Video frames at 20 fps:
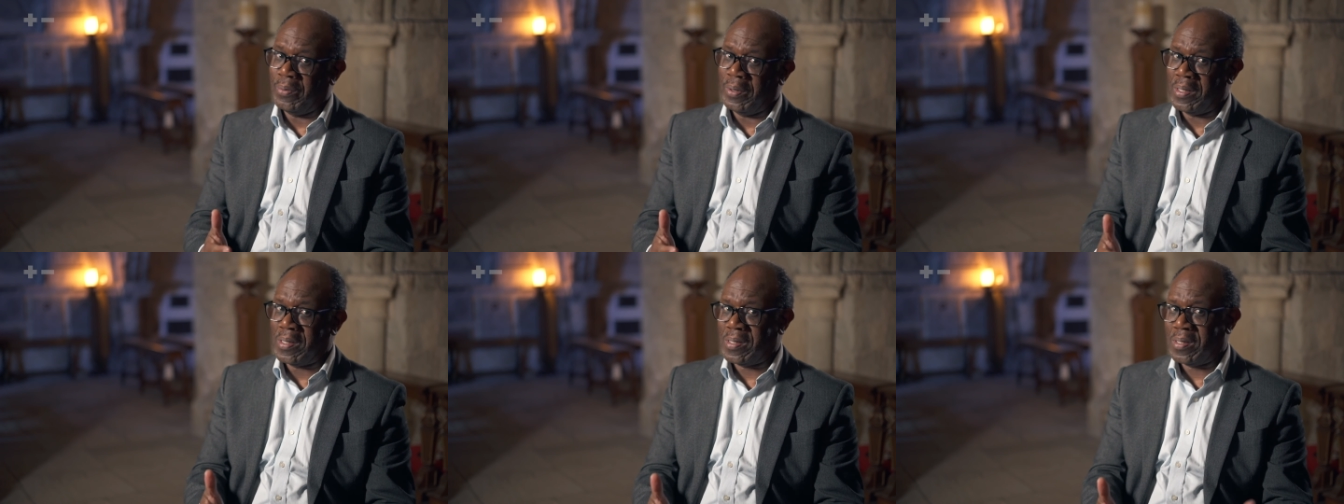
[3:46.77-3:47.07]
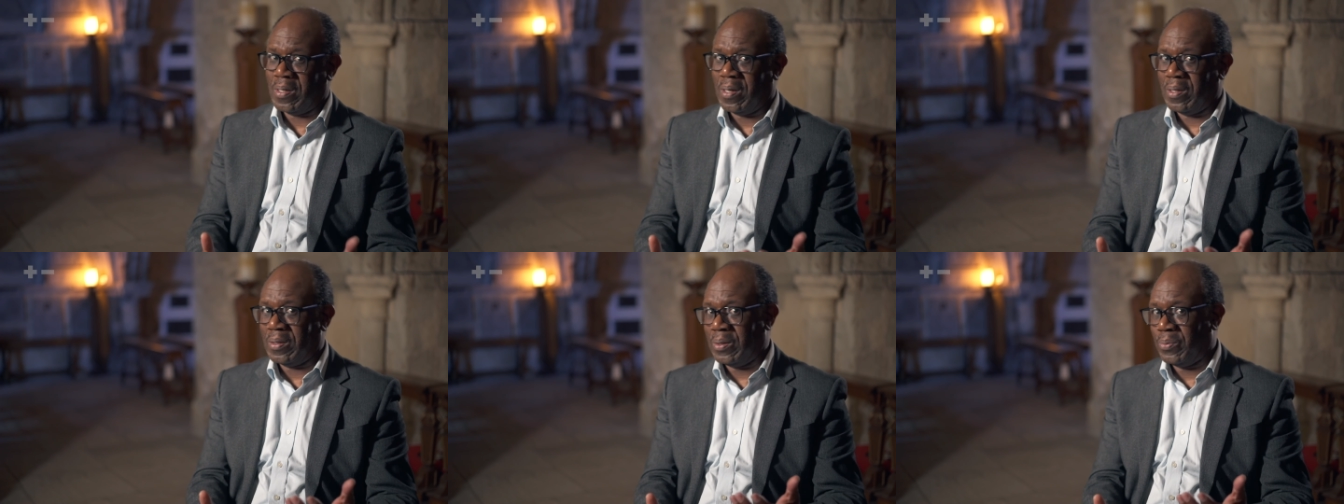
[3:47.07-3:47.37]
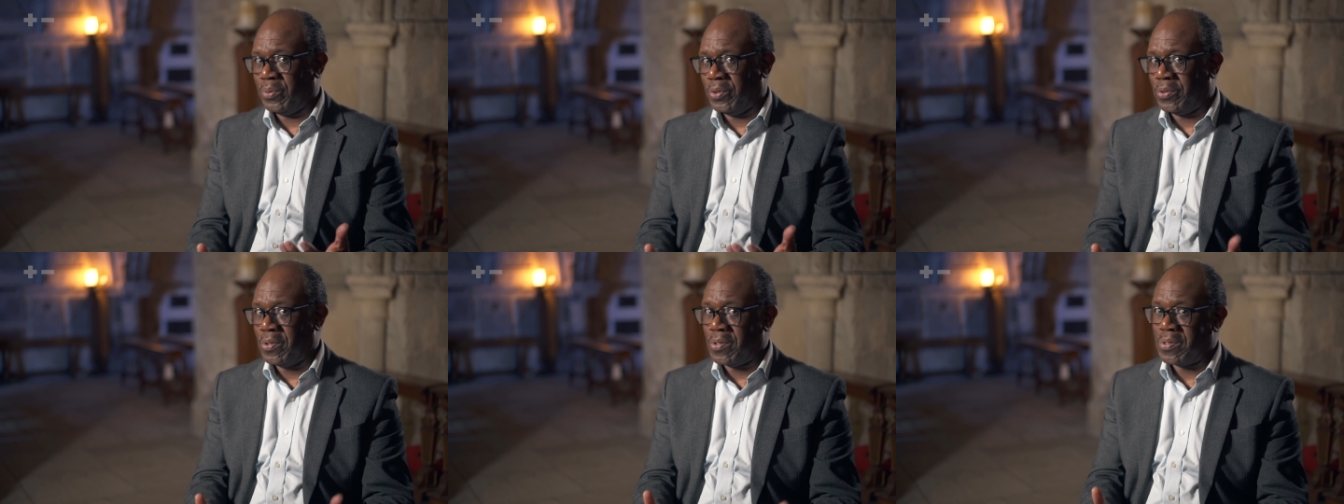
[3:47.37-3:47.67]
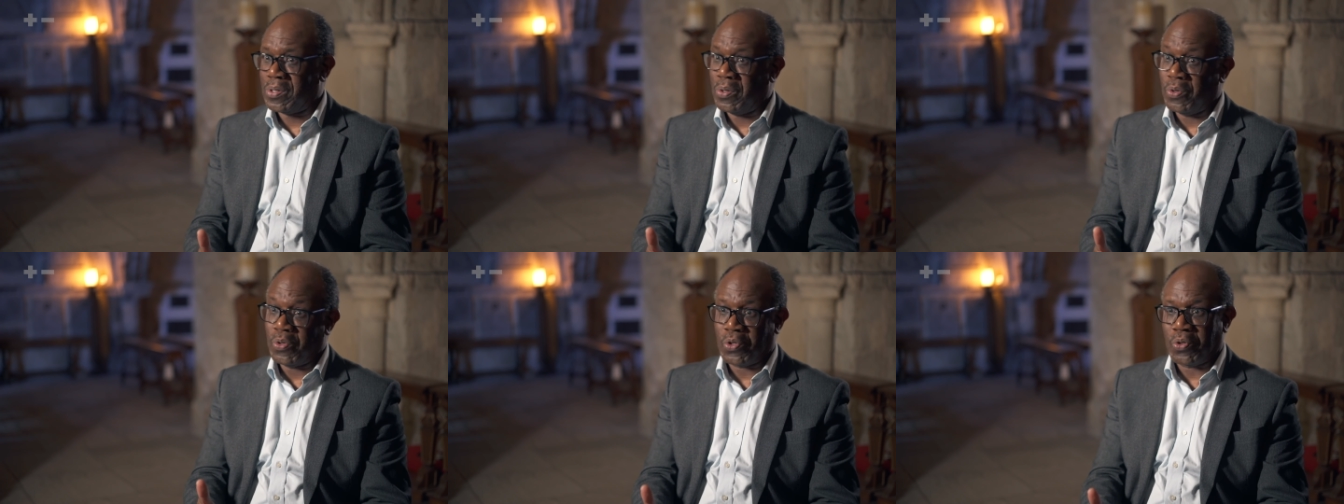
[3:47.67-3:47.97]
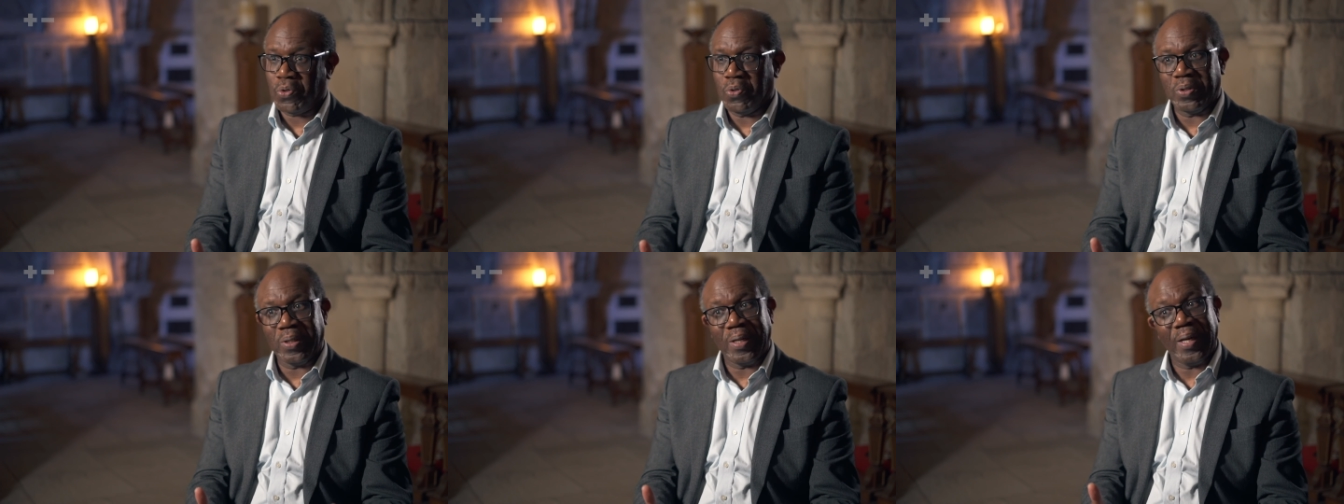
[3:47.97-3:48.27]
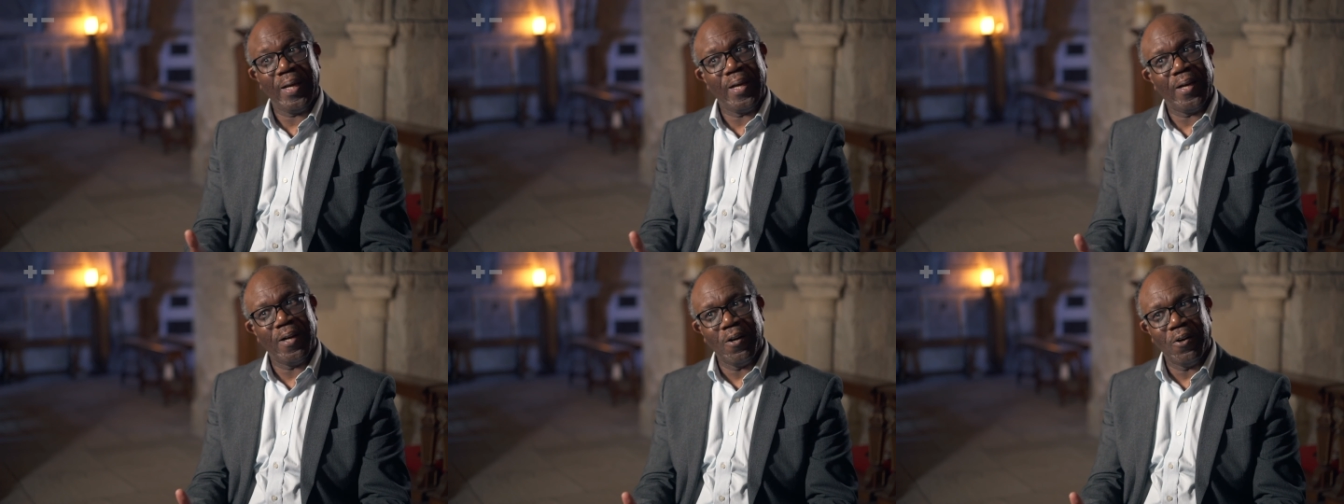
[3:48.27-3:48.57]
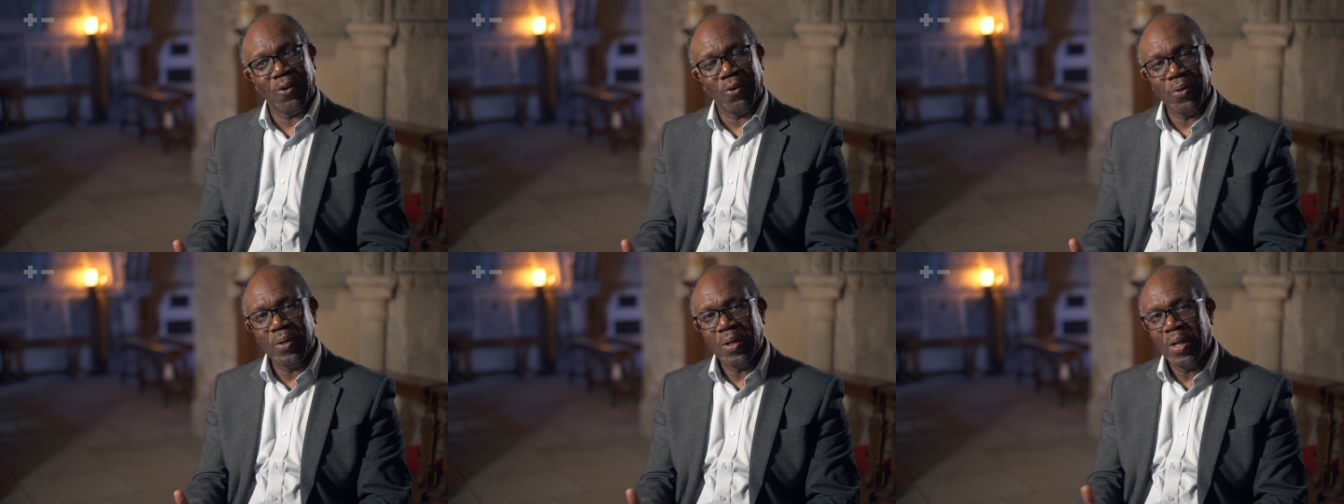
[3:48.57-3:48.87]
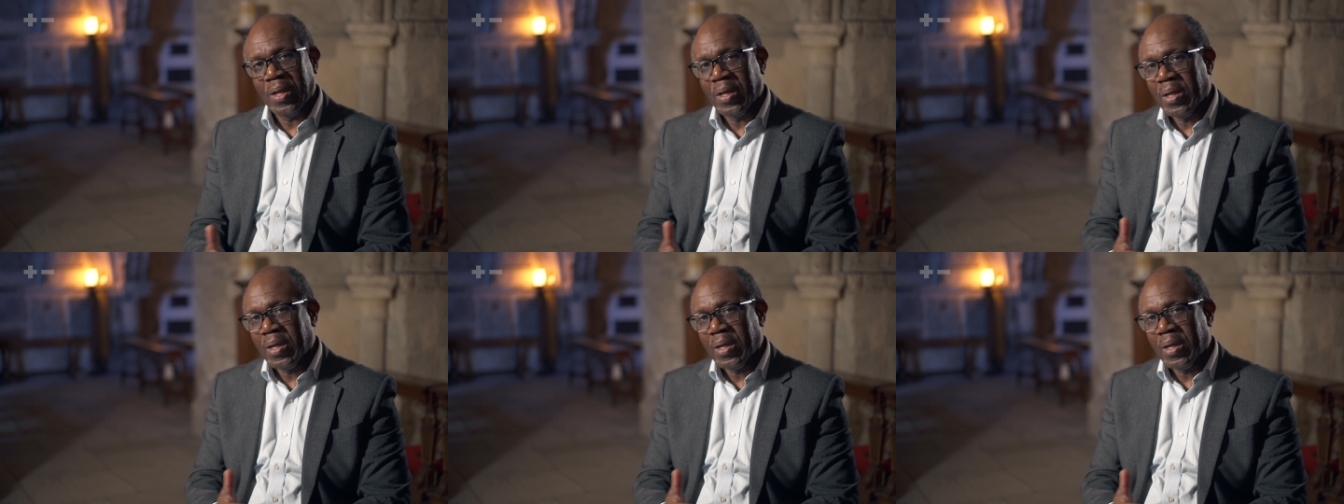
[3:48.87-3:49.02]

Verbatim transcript: when it started, we're not so sure now,